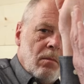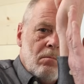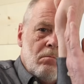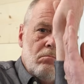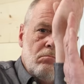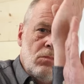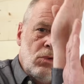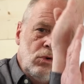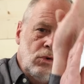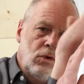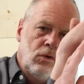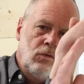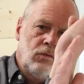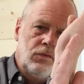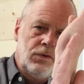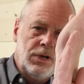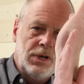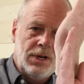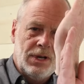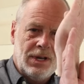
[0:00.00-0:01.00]

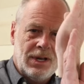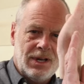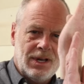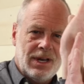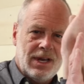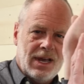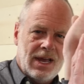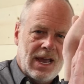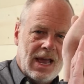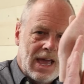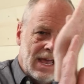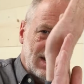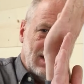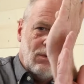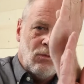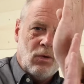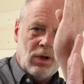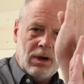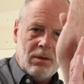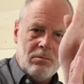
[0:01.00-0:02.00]
moved, and
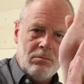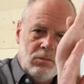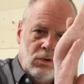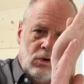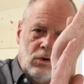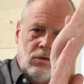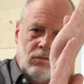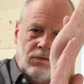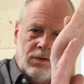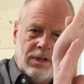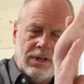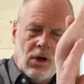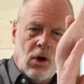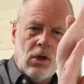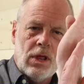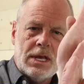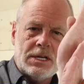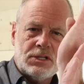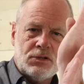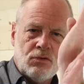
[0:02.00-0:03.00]
it, when it moved,
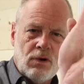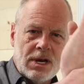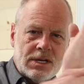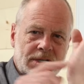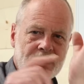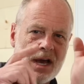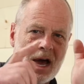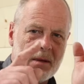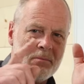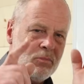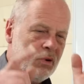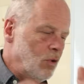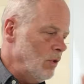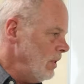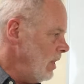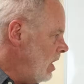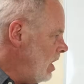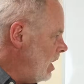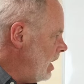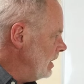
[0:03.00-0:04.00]
all that stress got
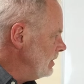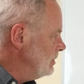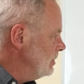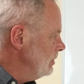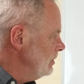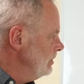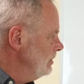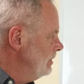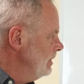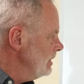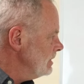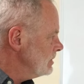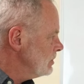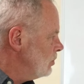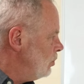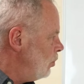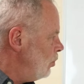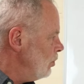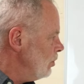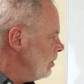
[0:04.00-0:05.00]
put onto this
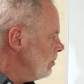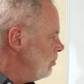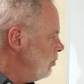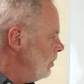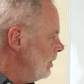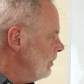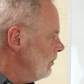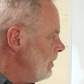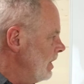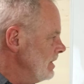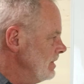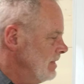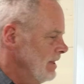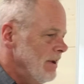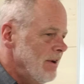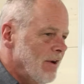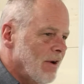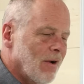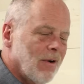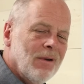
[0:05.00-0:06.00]
corner point right
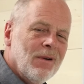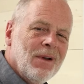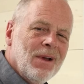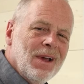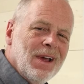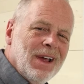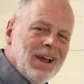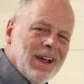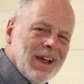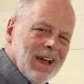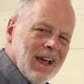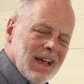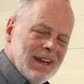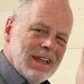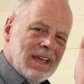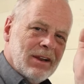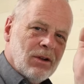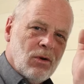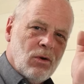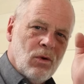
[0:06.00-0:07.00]
there,
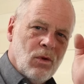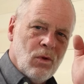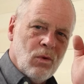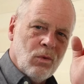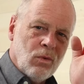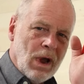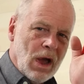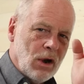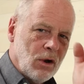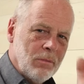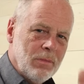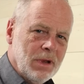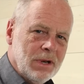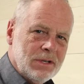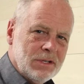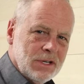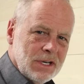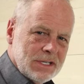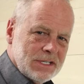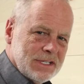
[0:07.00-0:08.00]
and then the whole router
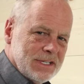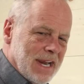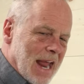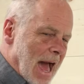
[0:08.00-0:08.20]
bit just